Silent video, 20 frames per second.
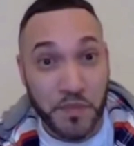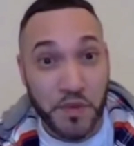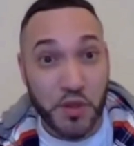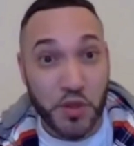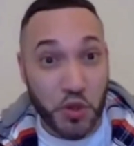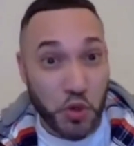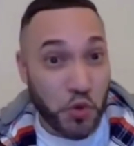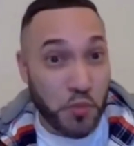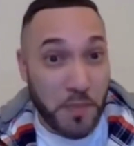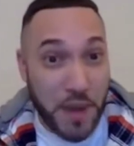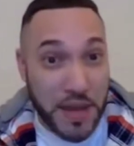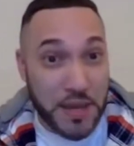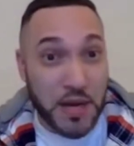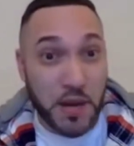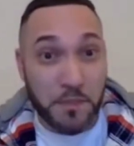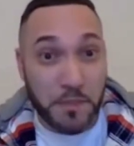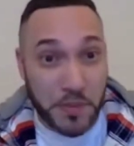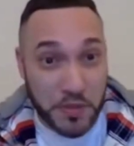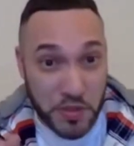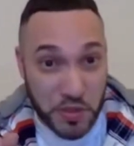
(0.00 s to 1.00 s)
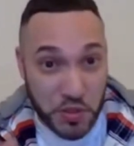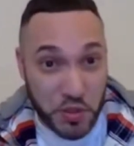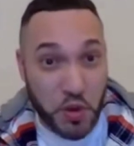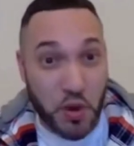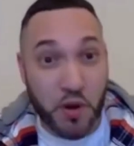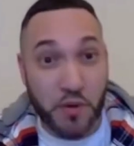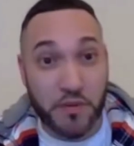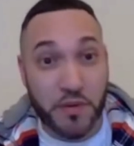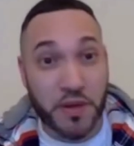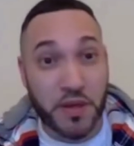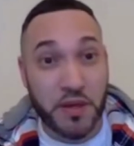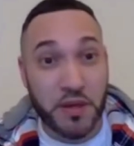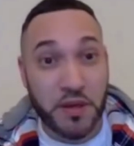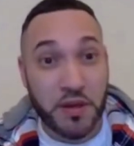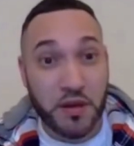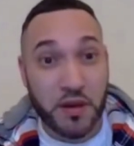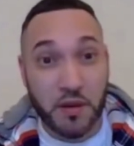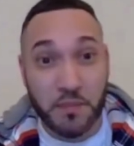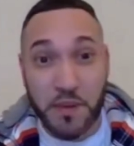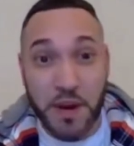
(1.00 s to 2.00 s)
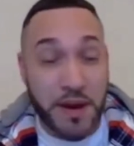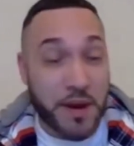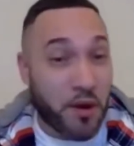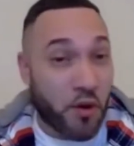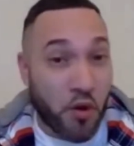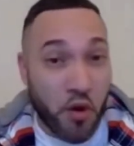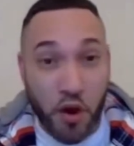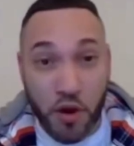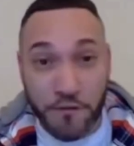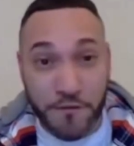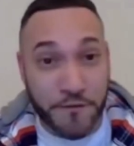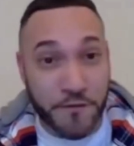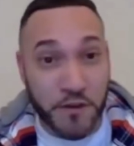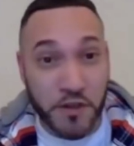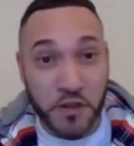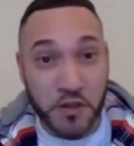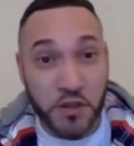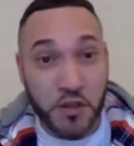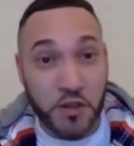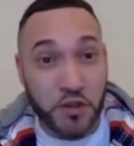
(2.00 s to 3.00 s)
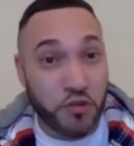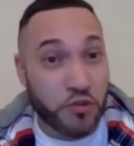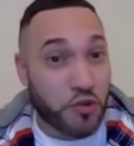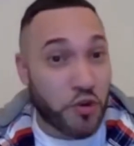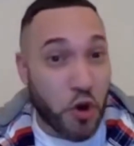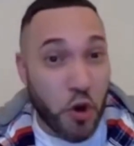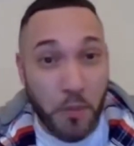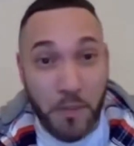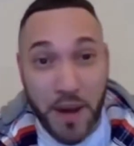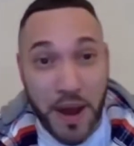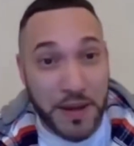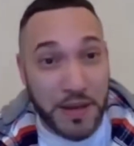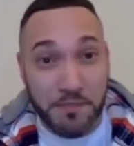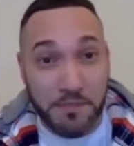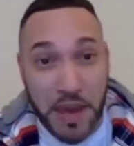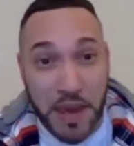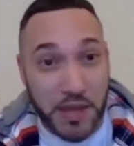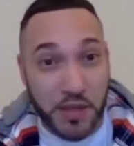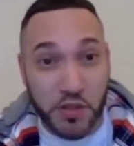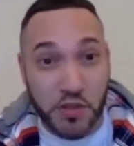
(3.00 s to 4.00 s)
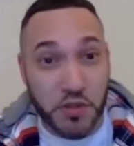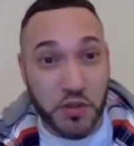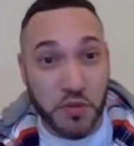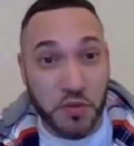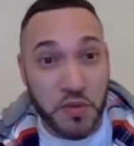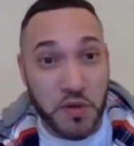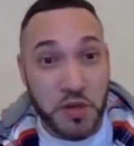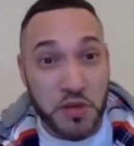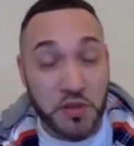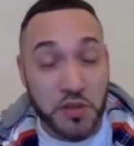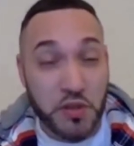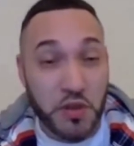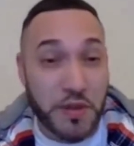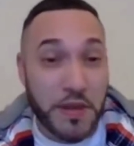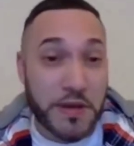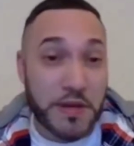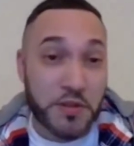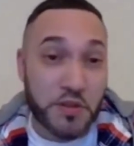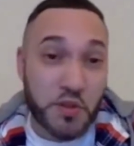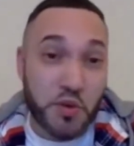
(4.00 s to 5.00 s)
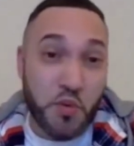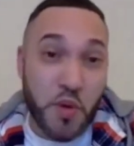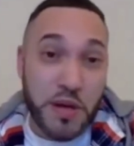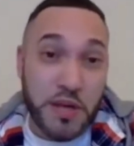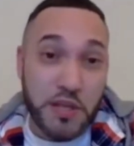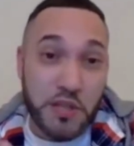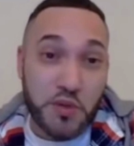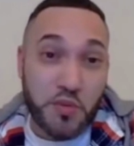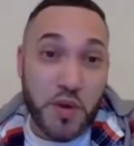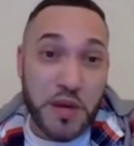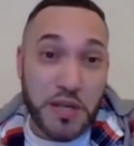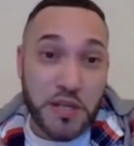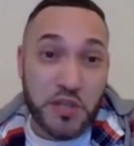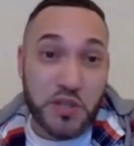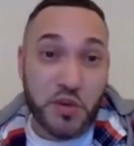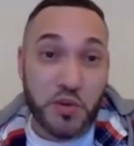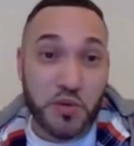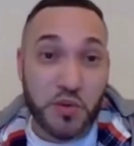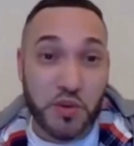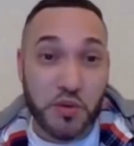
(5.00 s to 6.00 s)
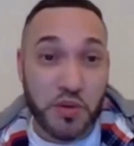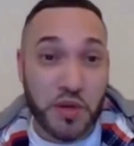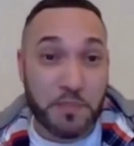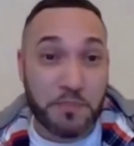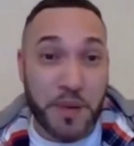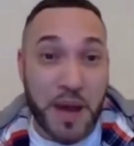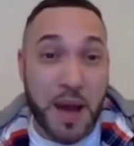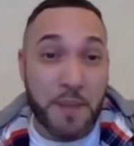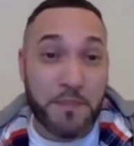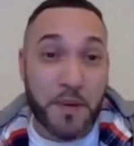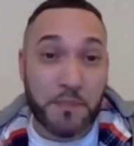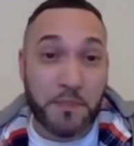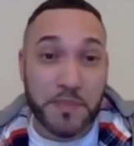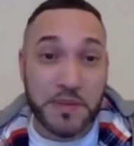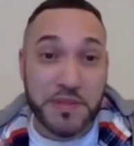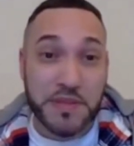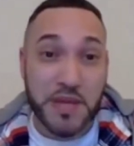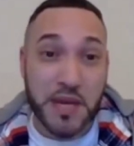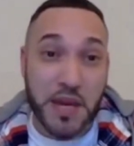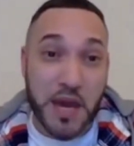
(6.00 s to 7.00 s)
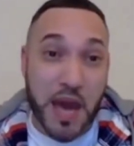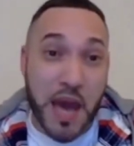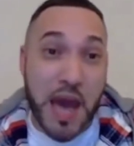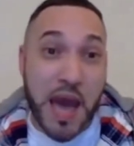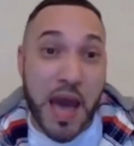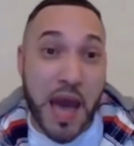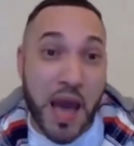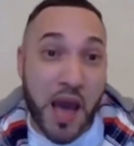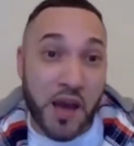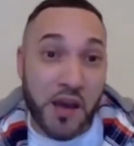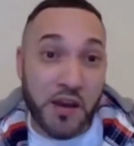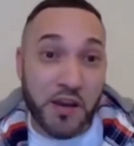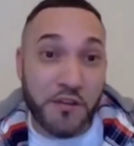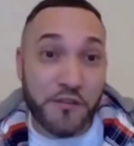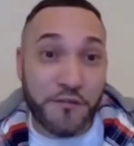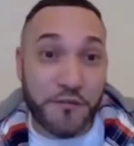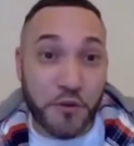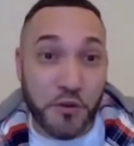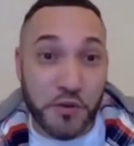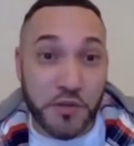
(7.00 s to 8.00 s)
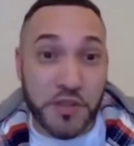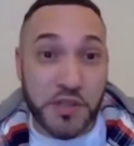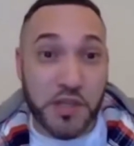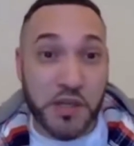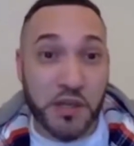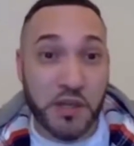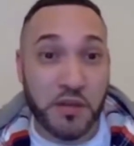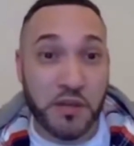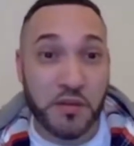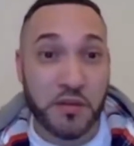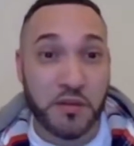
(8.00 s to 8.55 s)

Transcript: You made up a story about an offer Nobody made you so that in 2022 you could pop up and say, "Ha, fooled you."